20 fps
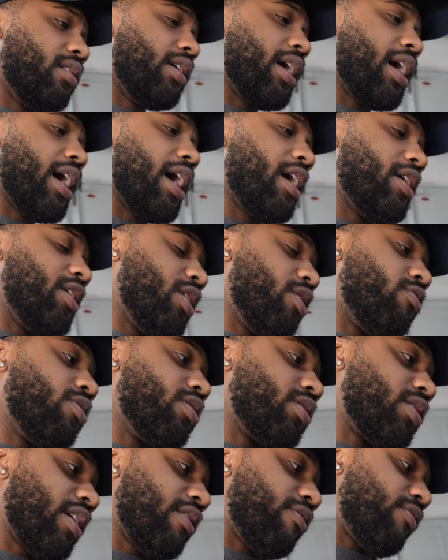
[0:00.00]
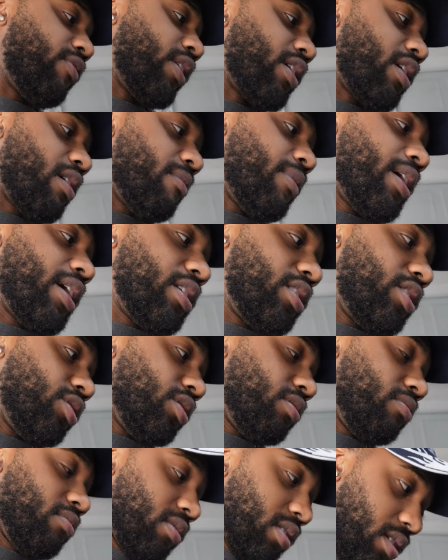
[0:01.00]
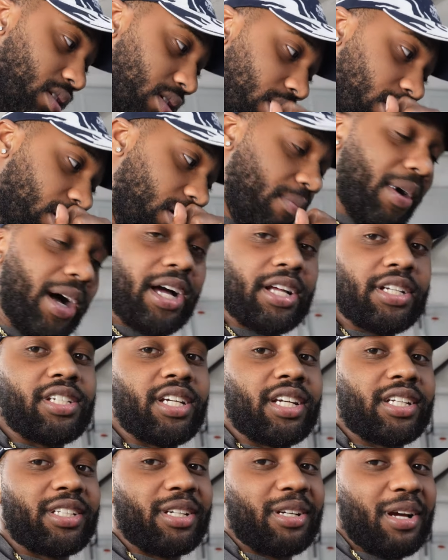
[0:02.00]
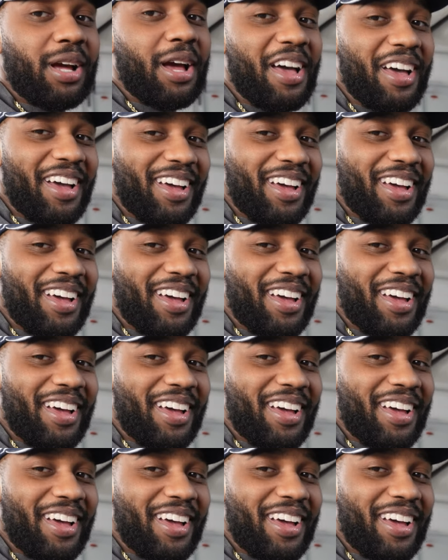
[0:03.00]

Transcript: I don't know. I figure out my, inje- my injector.